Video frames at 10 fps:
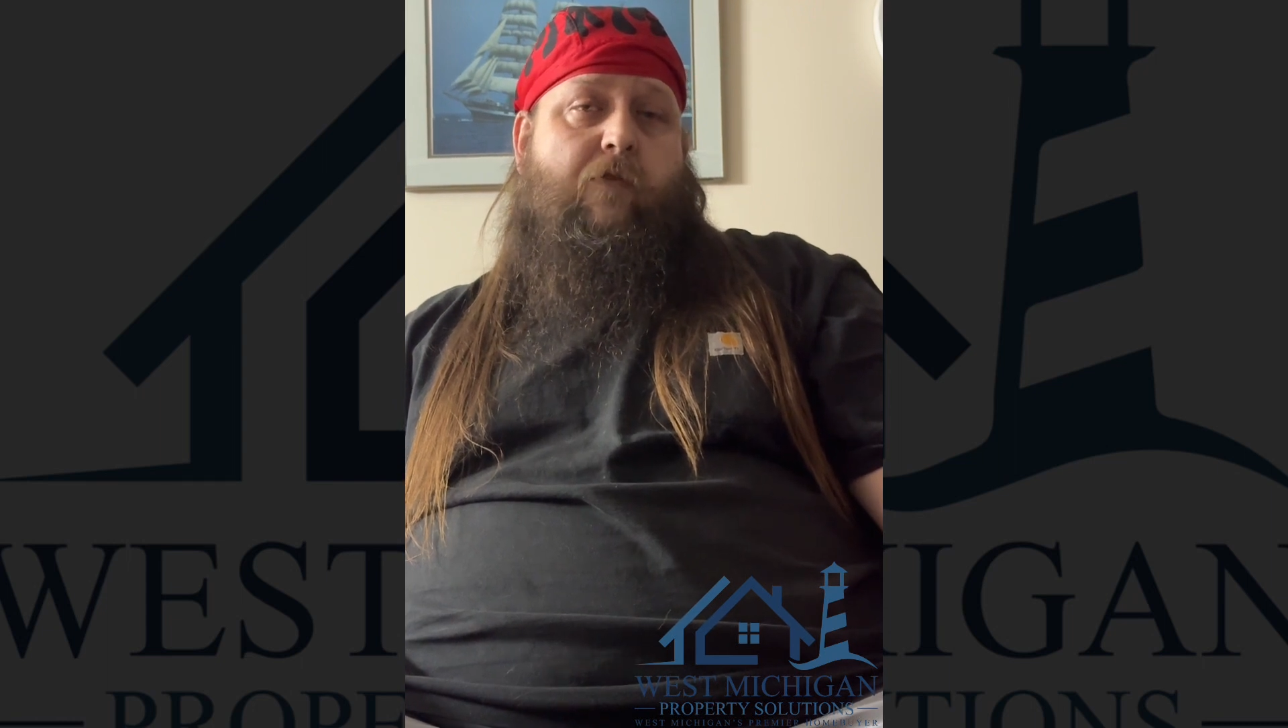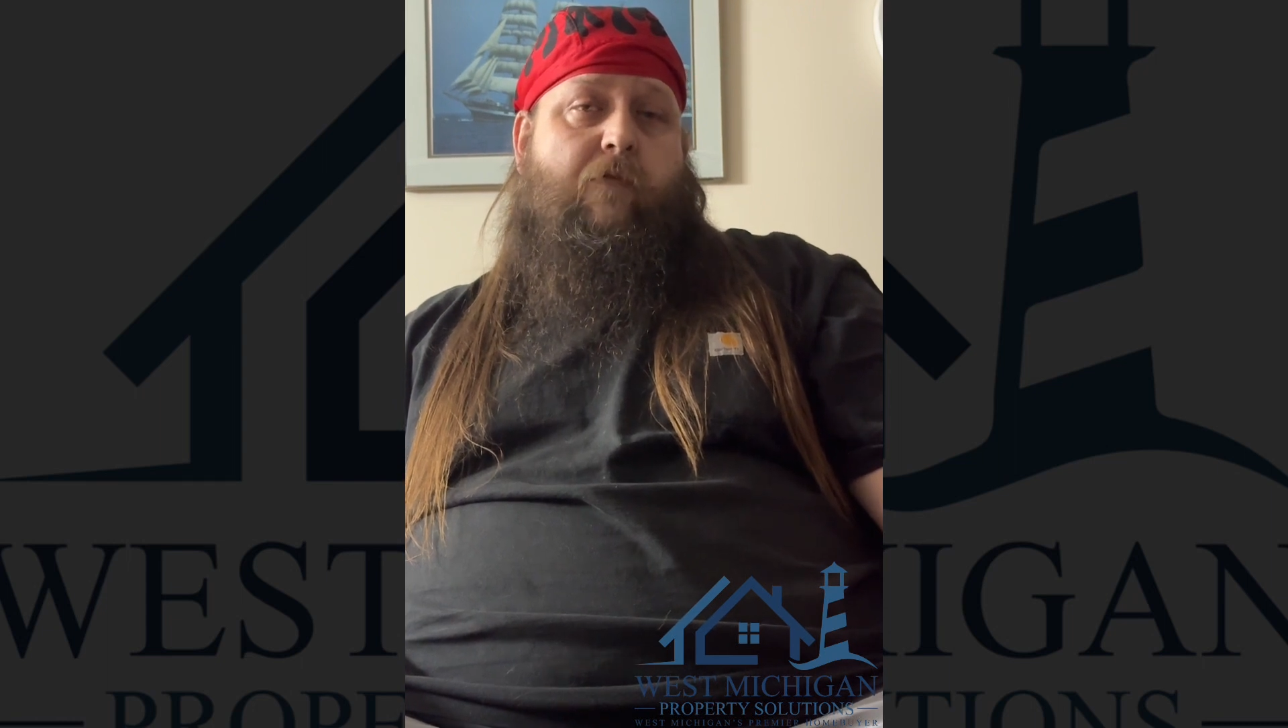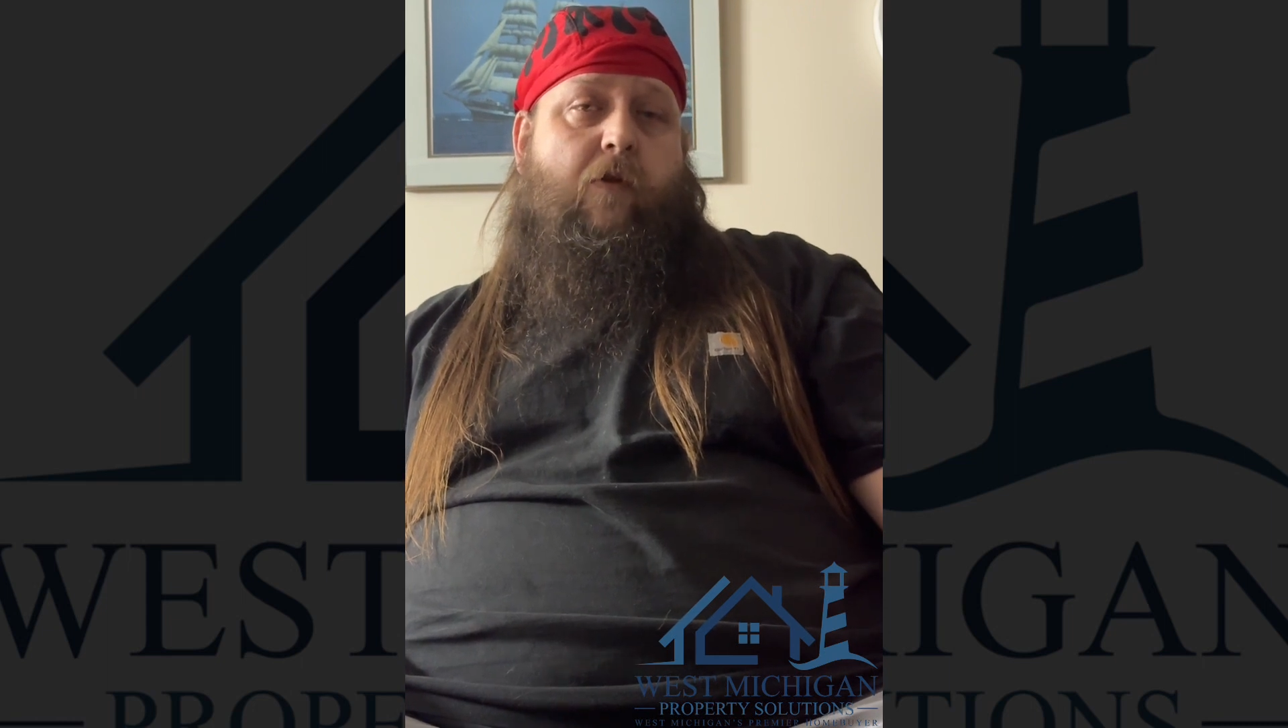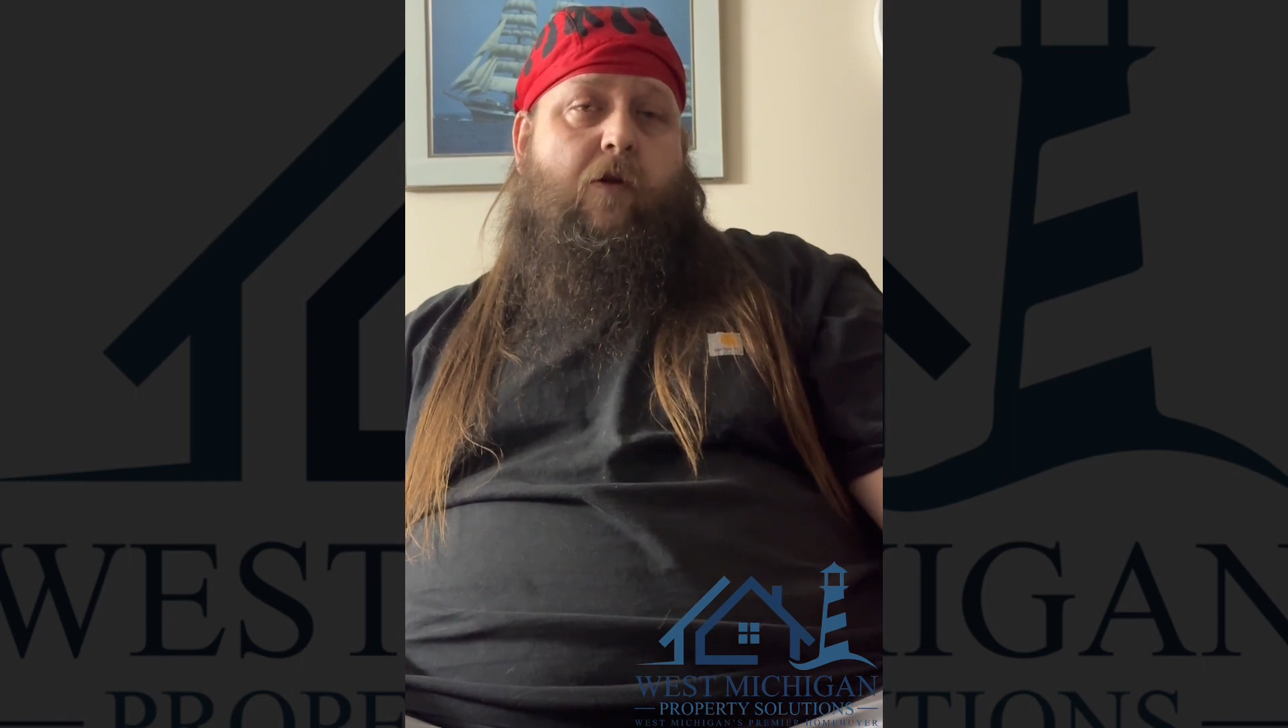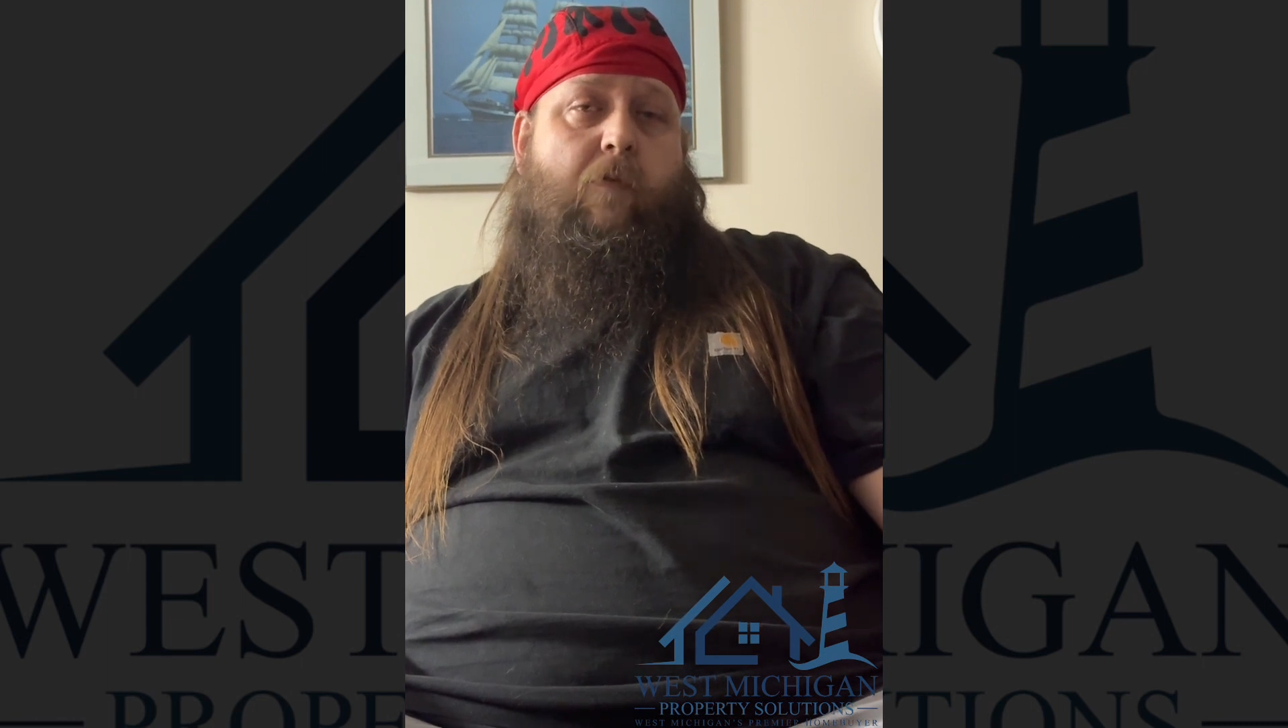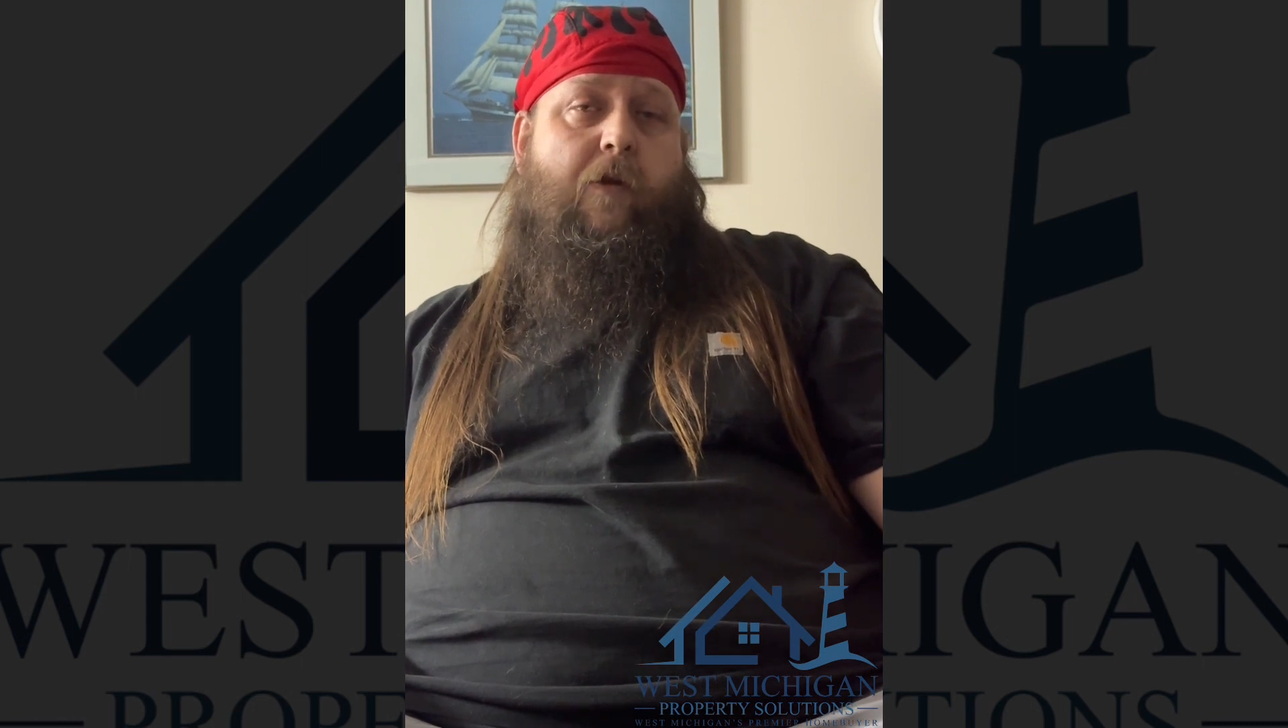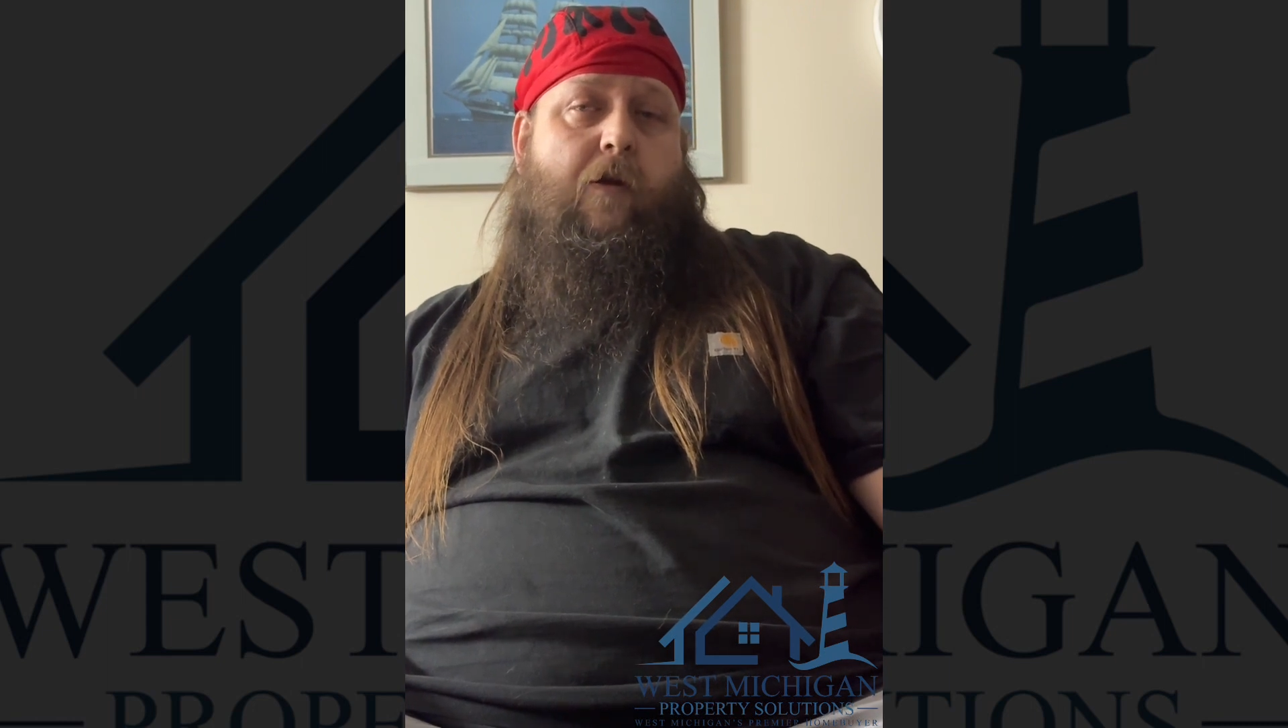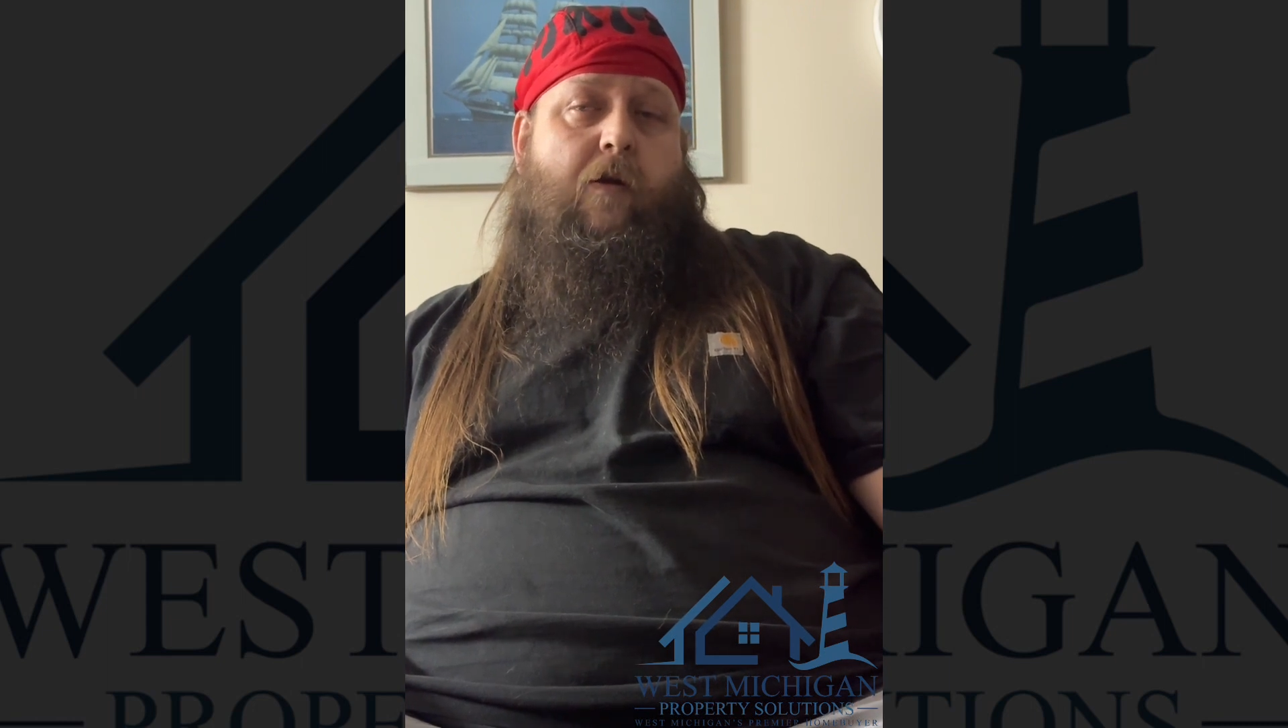for a little bit of